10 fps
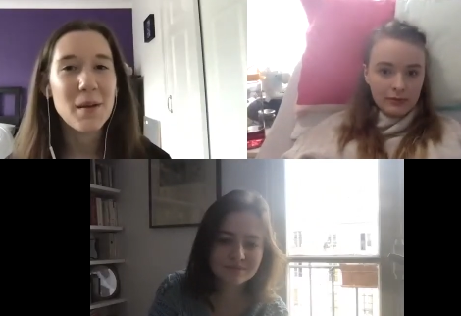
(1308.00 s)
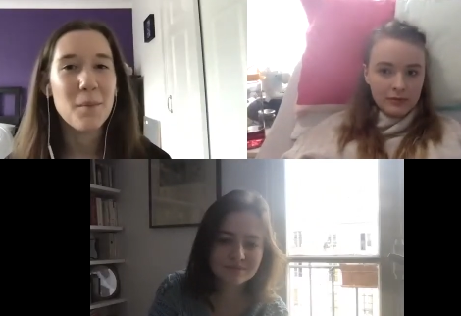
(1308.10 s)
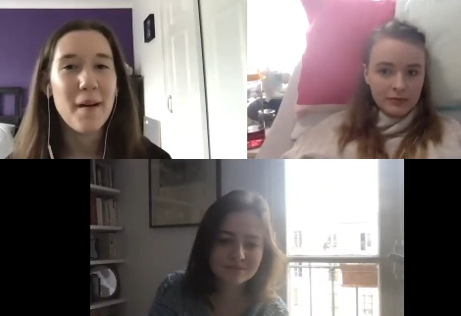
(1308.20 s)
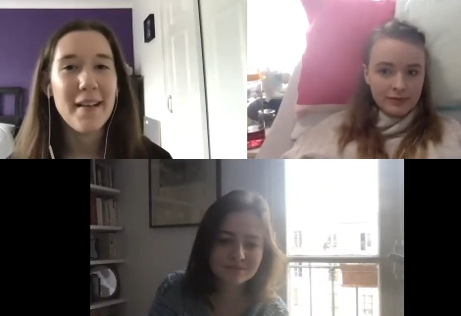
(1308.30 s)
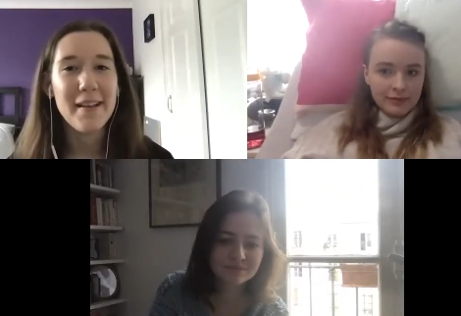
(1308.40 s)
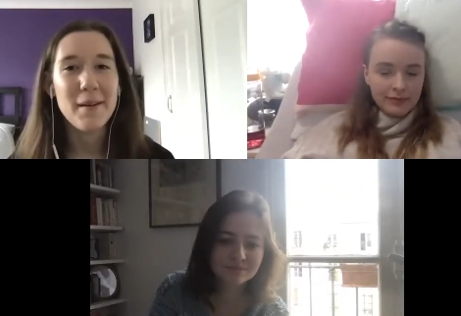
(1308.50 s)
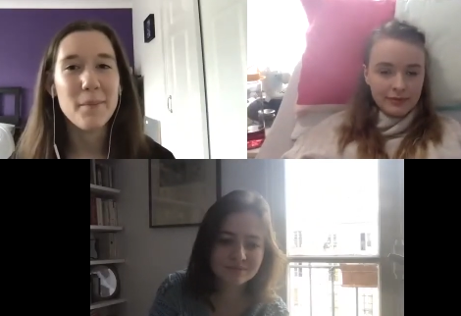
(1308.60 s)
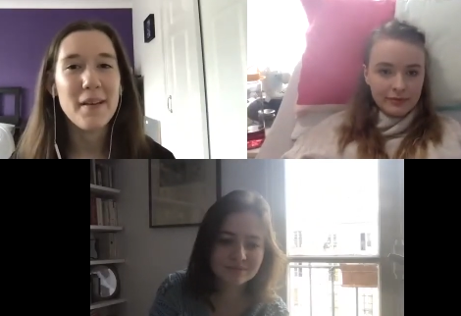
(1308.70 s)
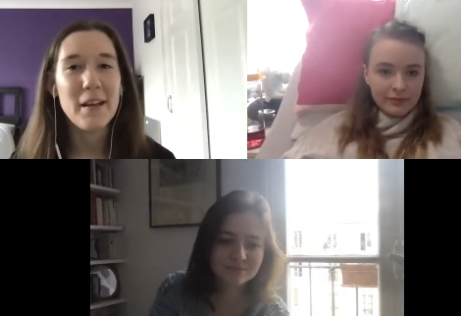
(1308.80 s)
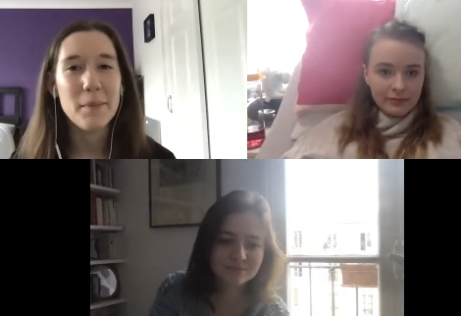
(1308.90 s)
Speaker 1: many
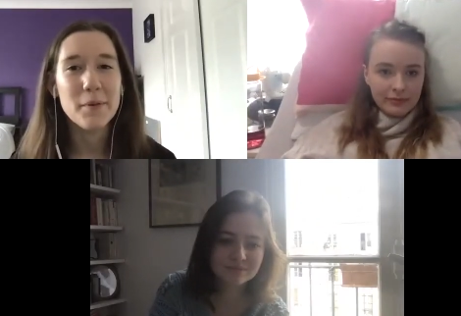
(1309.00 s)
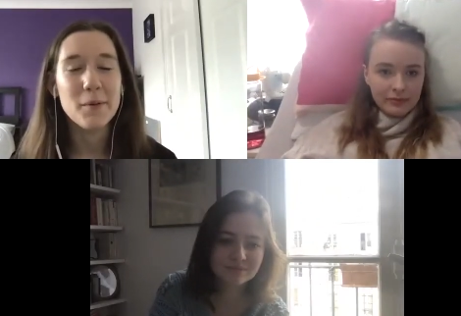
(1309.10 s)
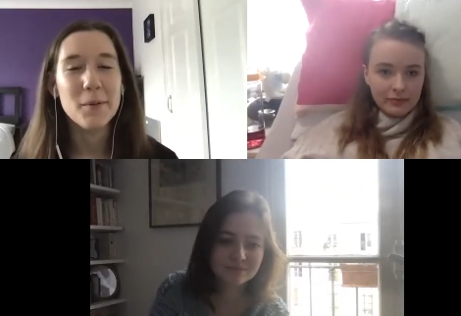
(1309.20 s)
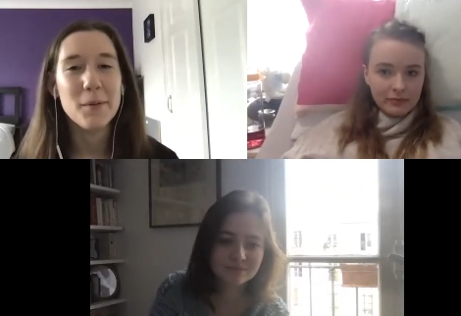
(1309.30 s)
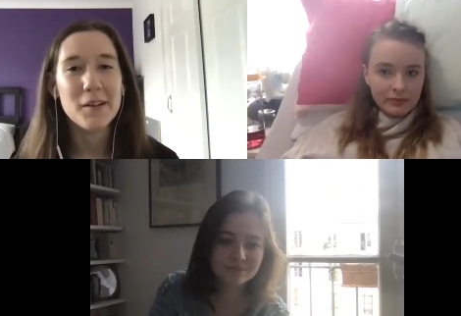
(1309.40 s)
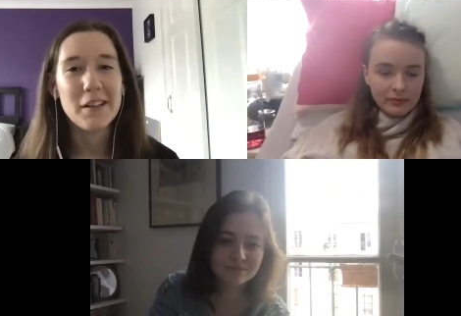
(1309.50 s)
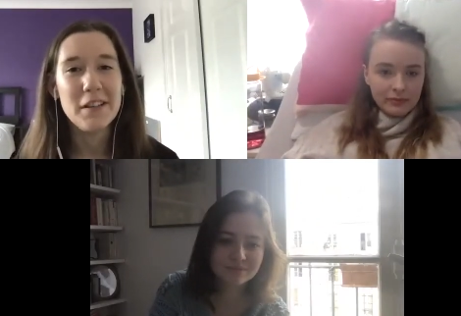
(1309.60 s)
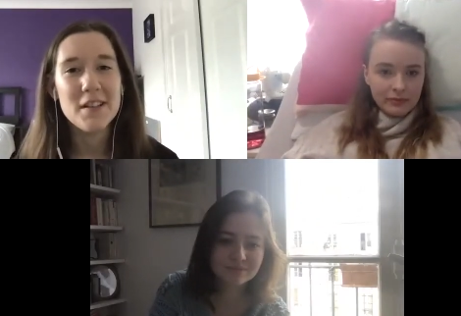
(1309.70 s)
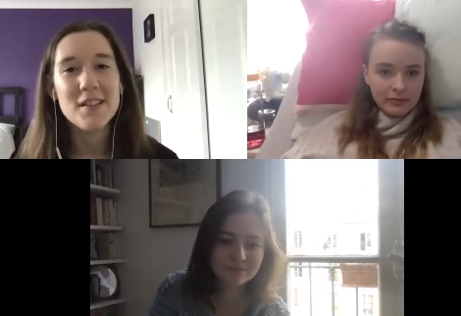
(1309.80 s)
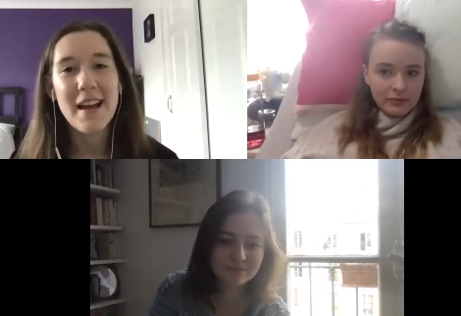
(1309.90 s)
people can
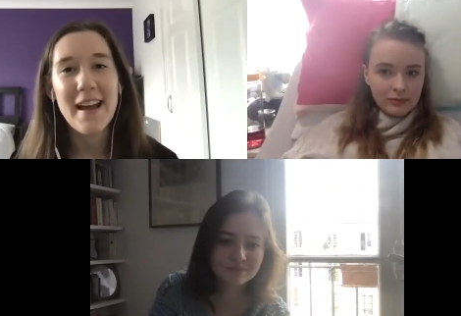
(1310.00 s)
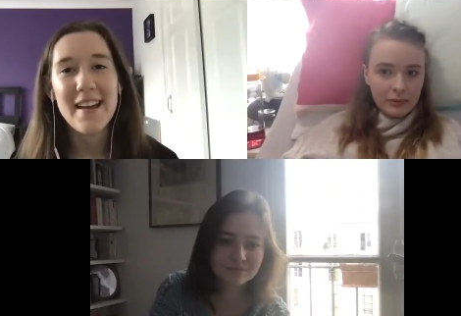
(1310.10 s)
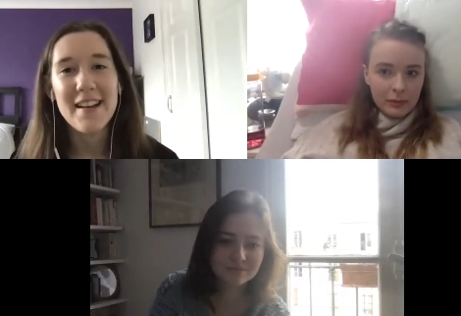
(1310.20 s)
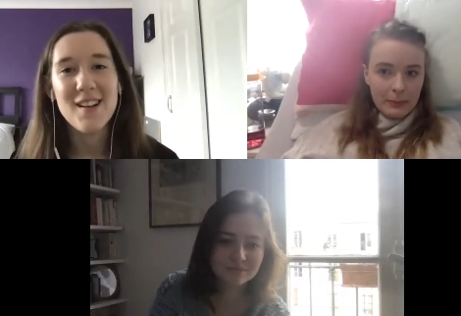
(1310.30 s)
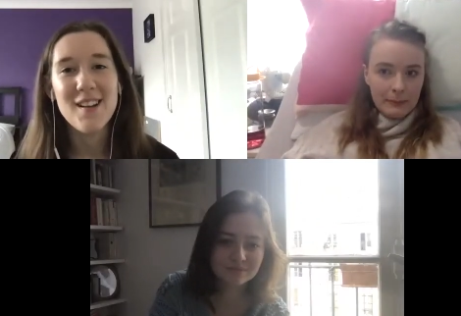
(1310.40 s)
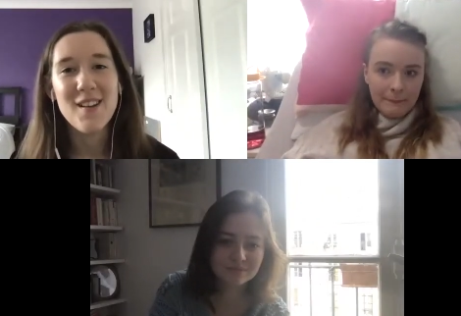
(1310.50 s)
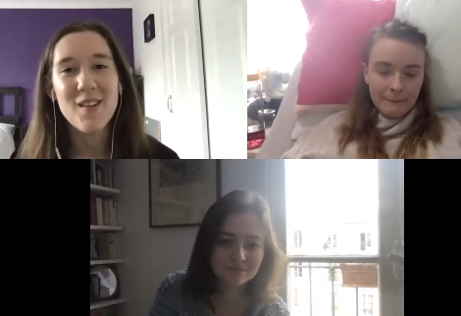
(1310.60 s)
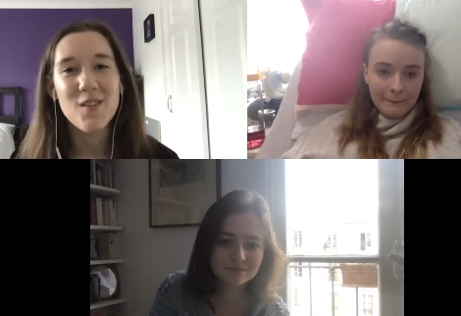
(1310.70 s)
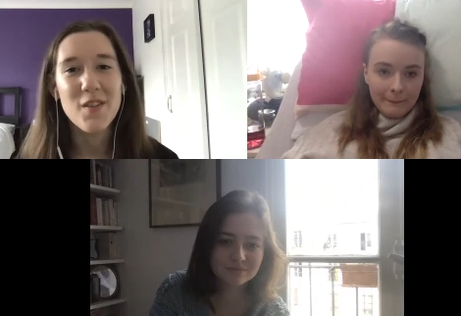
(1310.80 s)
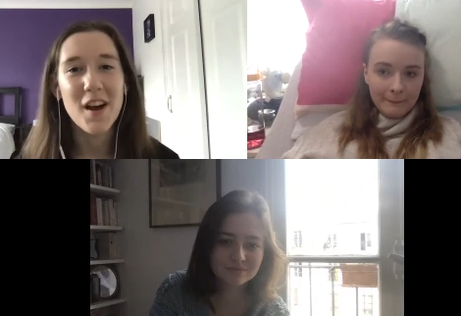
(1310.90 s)
say
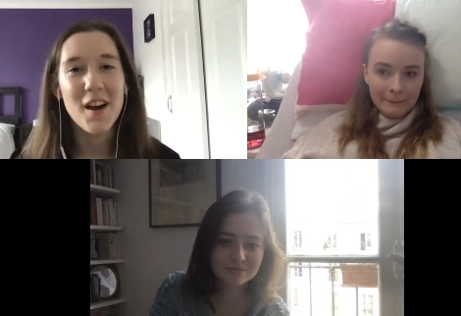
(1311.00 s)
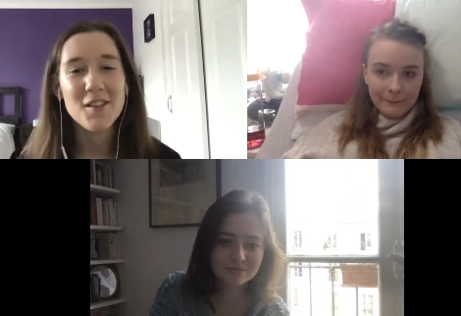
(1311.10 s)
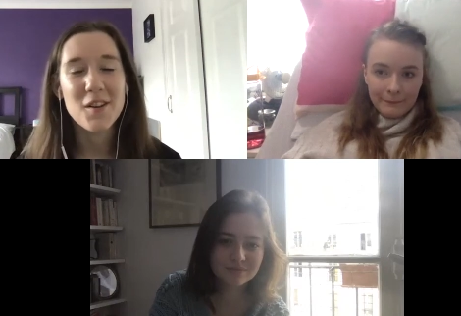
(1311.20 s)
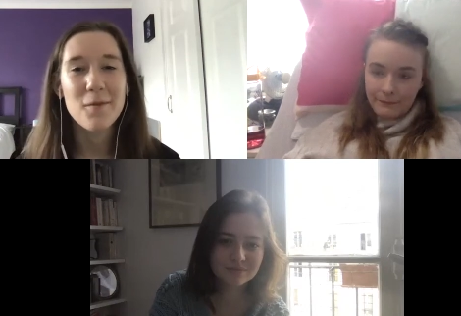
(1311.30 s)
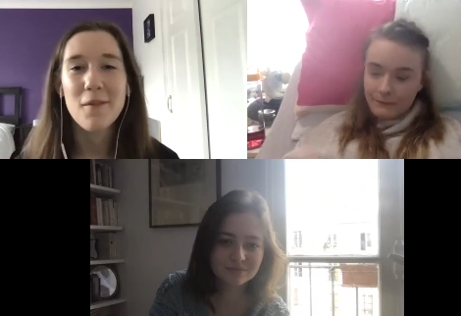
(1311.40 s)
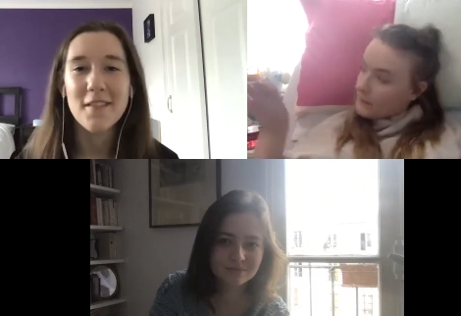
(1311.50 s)
that a friend